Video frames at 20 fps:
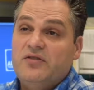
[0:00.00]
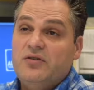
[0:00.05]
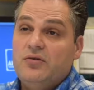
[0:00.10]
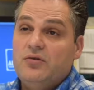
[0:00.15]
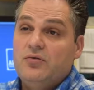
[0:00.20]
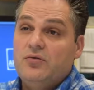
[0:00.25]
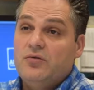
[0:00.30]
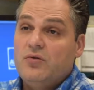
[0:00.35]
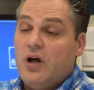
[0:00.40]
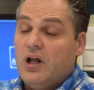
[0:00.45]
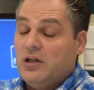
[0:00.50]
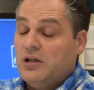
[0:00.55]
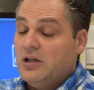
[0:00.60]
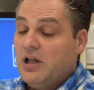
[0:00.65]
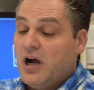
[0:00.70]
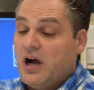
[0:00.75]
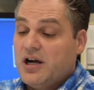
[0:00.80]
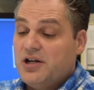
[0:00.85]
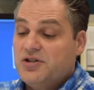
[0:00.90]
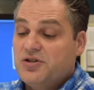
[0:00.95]
to a
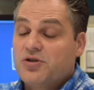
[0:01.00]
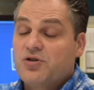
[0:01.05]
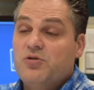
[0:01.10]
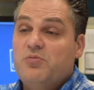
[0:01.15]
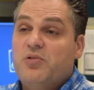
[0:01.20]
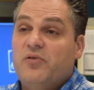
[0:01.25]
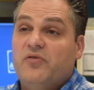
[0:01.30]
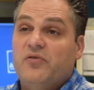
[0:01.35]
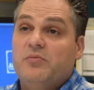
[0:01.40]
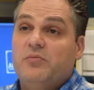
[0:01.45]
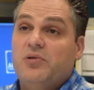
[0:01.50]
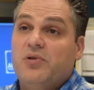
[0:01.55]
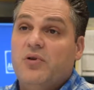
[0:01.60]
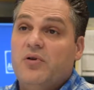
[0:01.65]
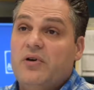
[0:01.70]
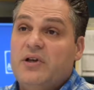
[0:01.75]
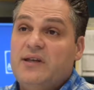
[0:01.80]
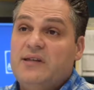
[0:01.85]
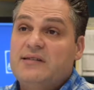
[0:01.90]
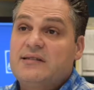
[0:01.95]
large group of
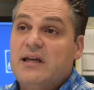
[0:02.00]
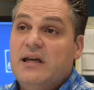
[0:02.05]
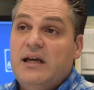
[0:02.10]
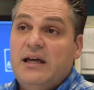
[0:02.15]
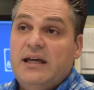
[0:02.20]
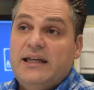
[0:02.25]
employees.